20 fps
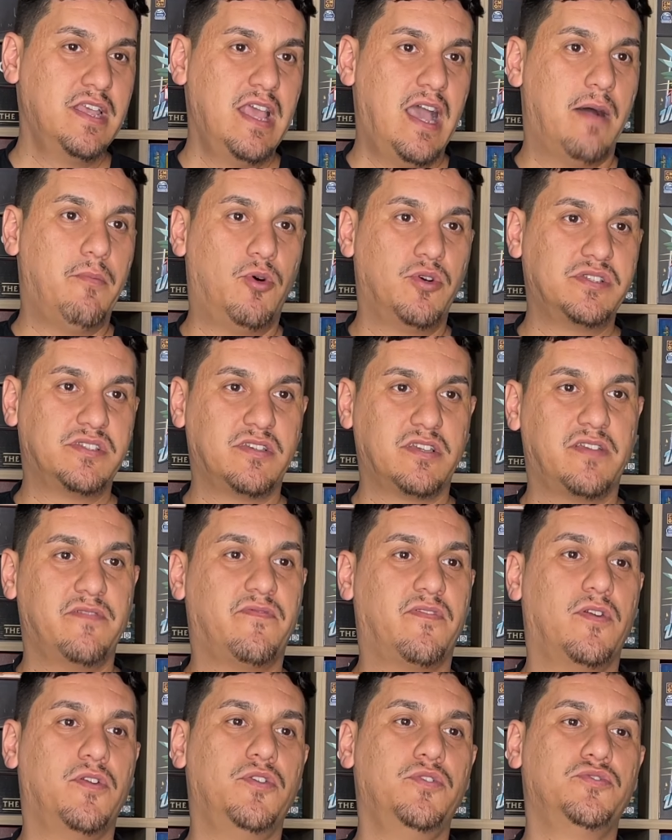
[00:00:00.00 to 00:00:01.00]
I'm always looking
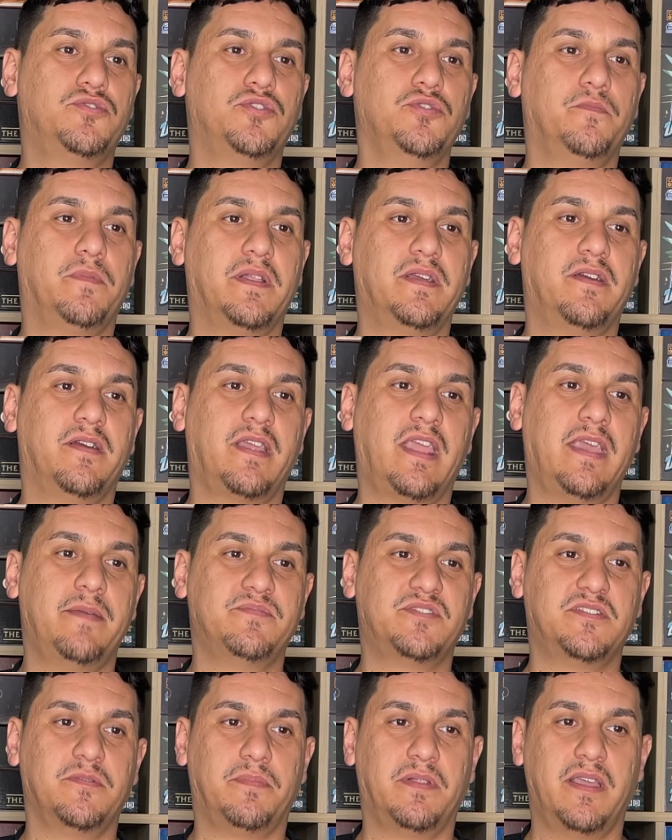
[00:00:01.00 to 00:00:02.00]
for new 2-player games
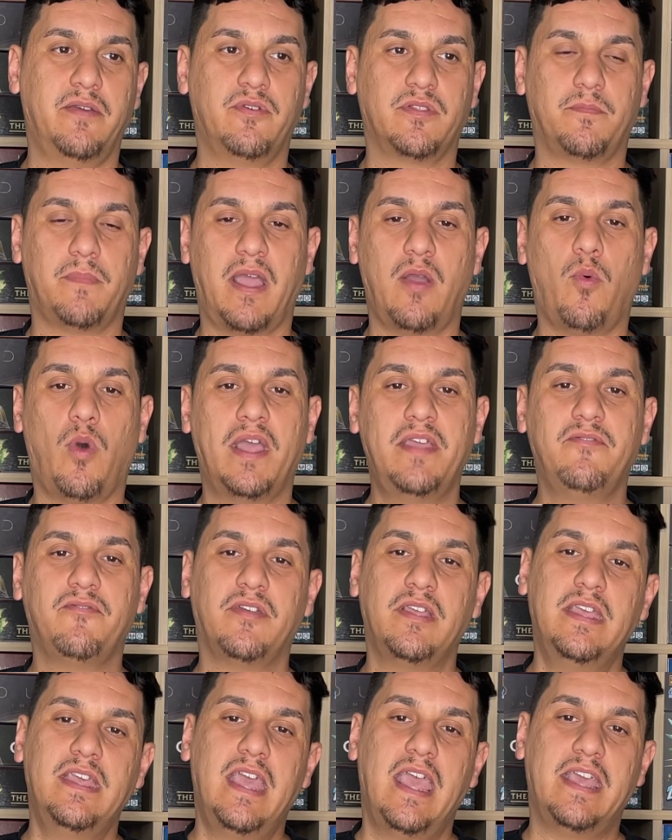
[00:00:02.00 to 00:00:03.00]
to play with my
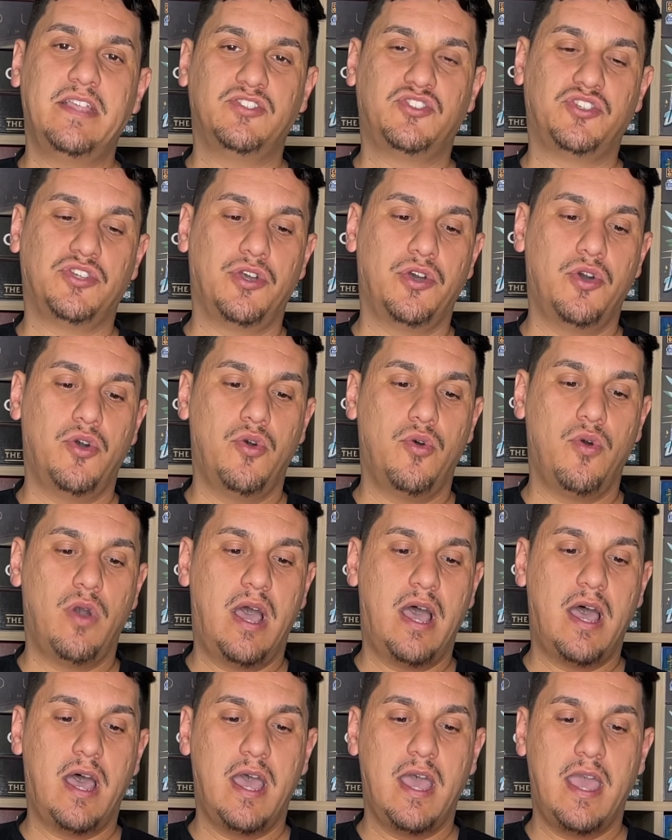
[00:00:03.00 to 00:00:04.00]
wife. And so
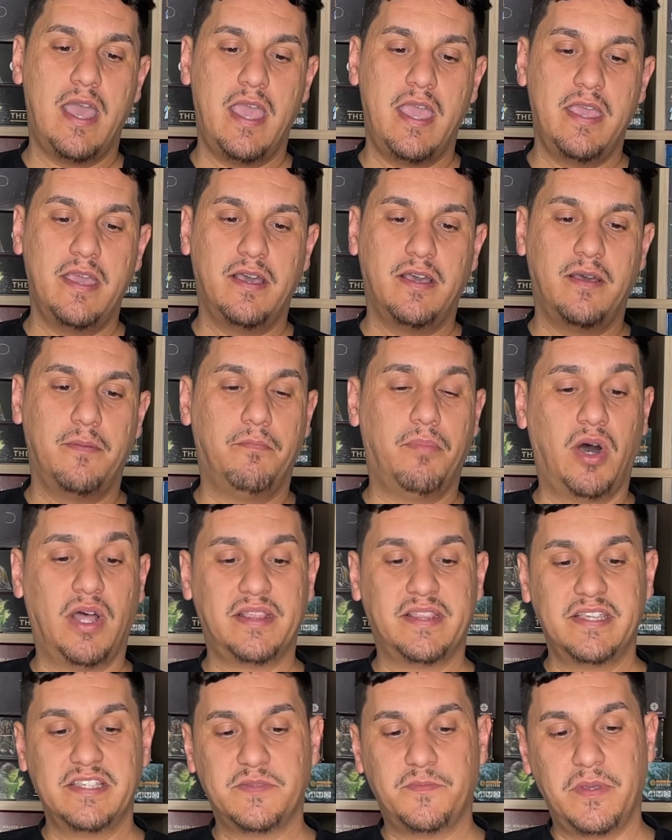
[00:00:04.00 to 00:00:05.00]
I bought
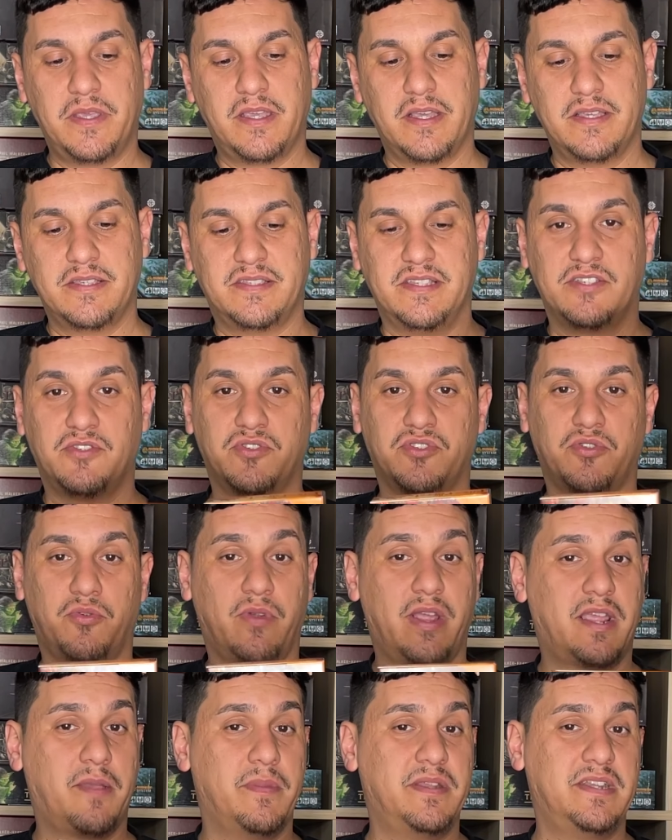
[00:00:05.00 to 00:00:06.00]
this because this was a
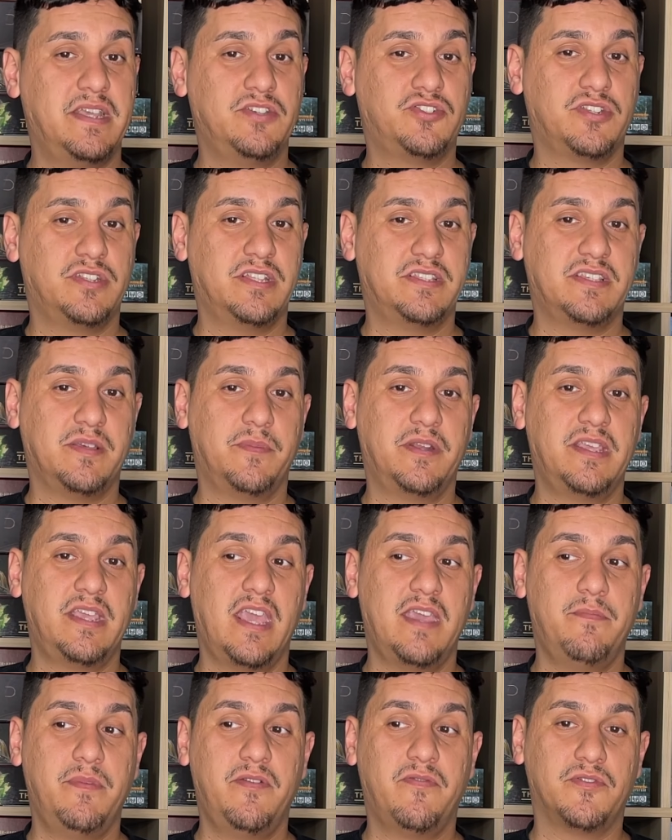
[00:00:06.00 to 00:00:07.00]
recommendation that somebody
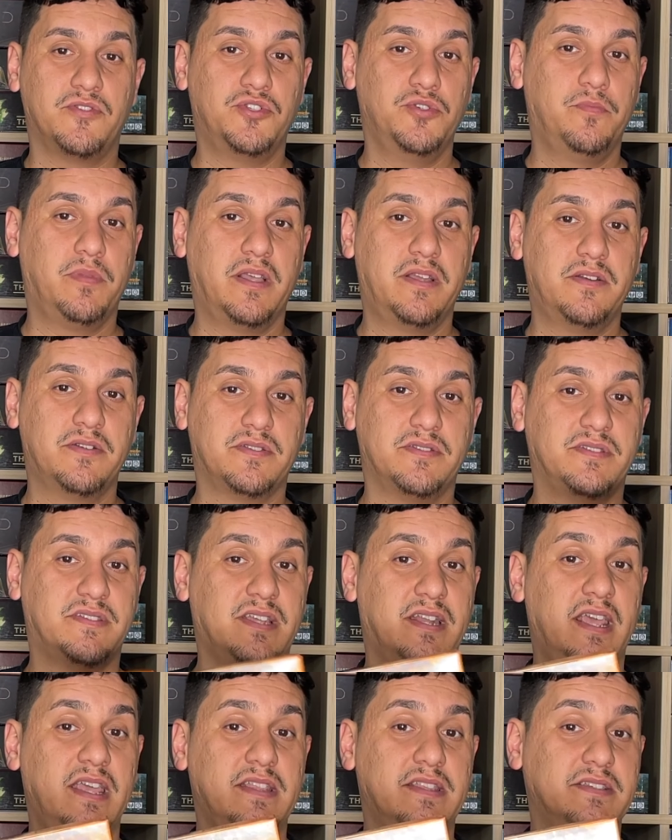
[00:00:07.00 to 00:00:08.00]
gave me for 2 players and said,
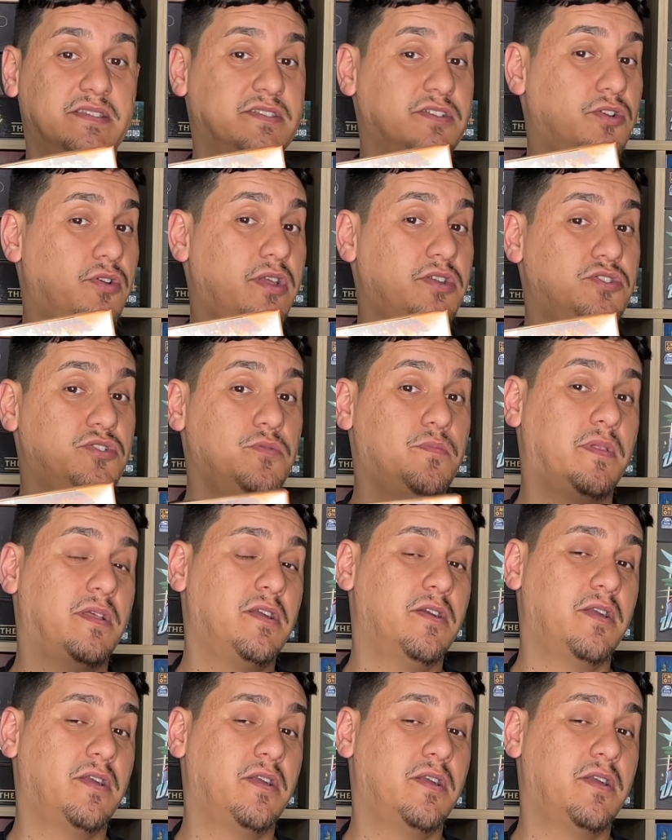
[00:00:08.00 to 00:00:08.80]
hey, this is a great 2-player